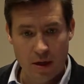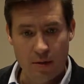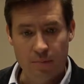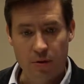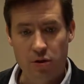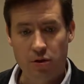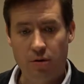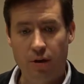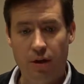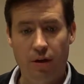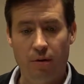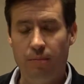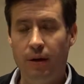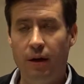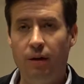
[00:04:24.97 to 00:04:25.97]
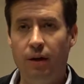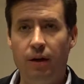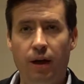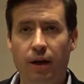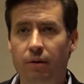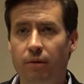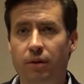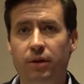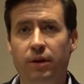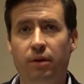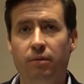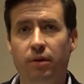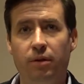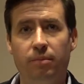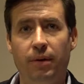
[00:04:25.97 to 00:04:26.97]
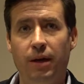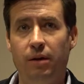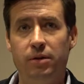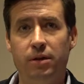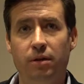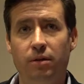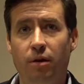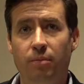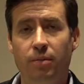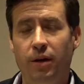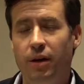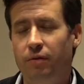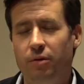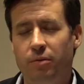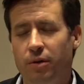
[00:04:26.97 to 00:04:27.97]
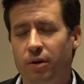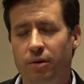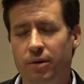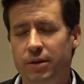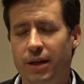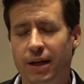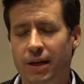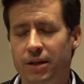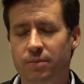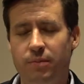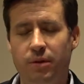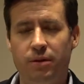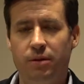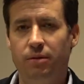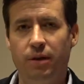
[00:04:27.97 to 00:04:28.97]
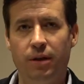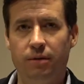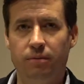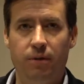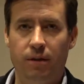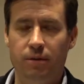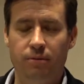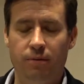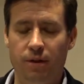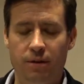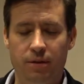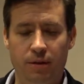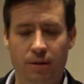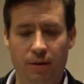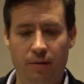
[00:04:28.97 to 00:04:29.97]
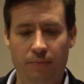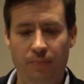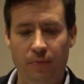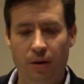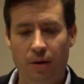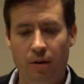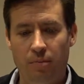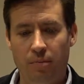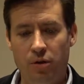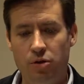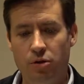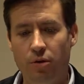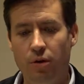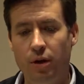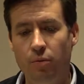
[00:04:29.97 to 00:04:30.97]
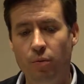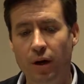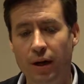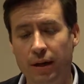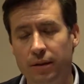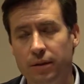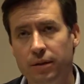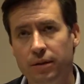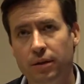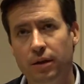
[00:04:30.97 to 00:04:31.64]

Majority are married. I don't think that really matters at all, but everyone always asks me, so that's why it's in here. Majority white.